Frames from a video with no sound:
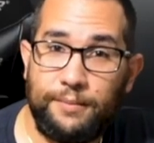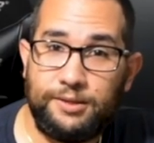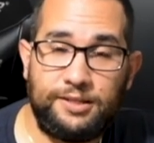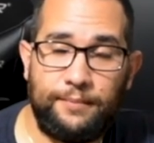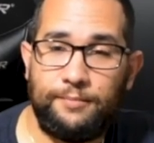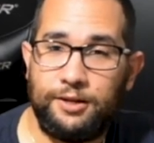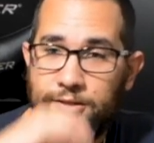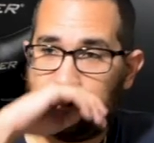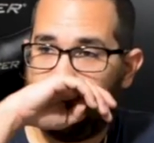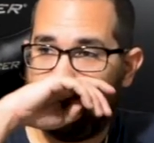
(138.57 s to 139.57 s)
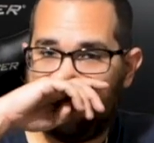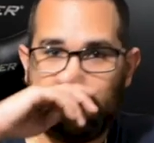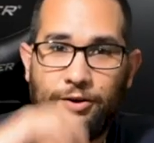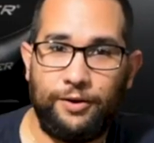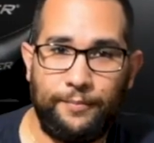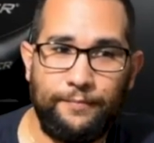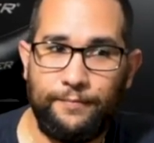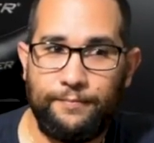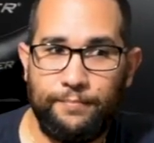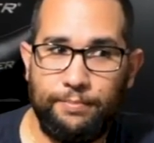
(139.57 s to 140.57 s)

maybe 10 minutes ago, so I'm